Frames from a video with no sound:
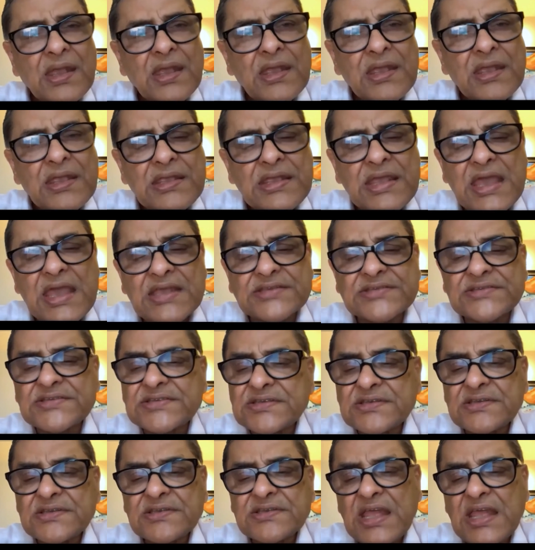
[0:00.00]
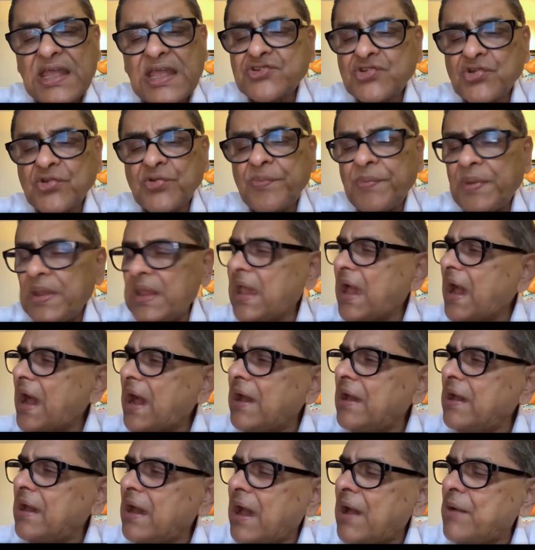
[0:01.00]
yes, there should be,
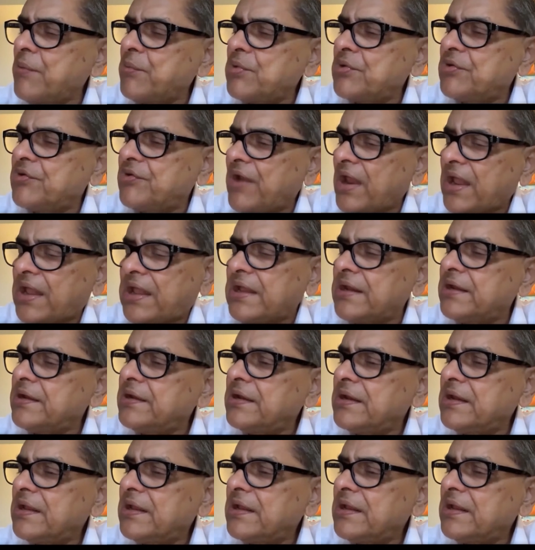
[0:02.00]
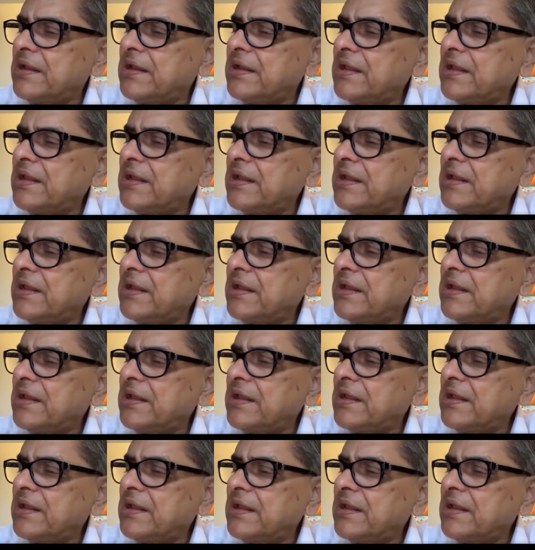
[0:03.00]
I would reckon that
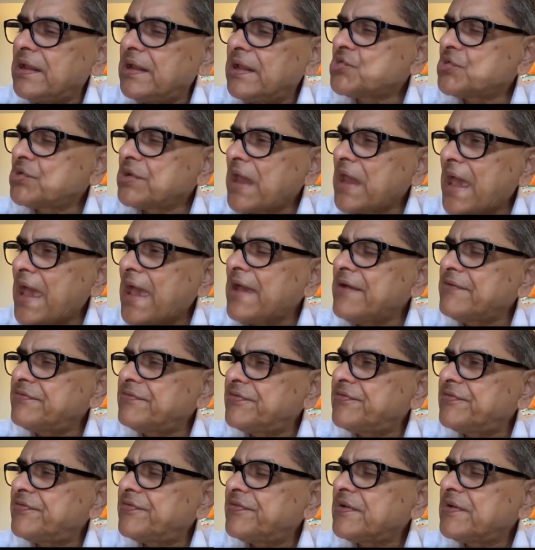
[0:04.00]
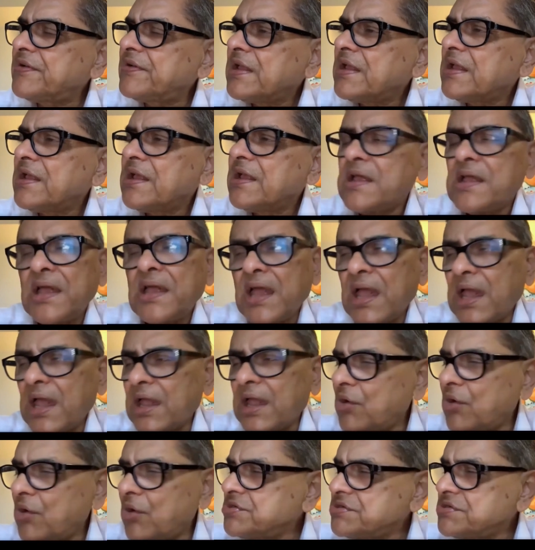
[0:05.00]
we should have a
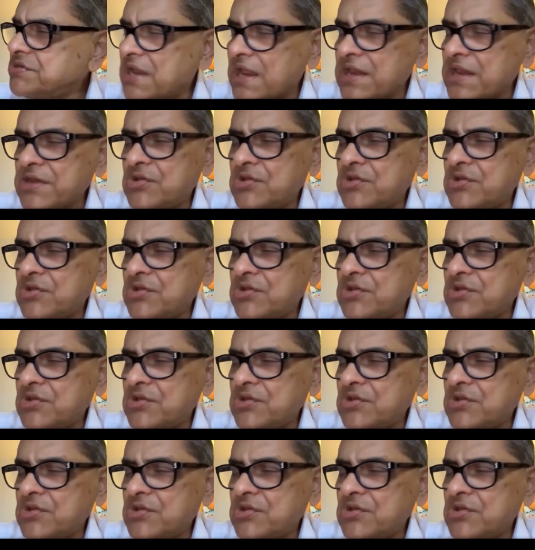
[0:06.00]
good 10,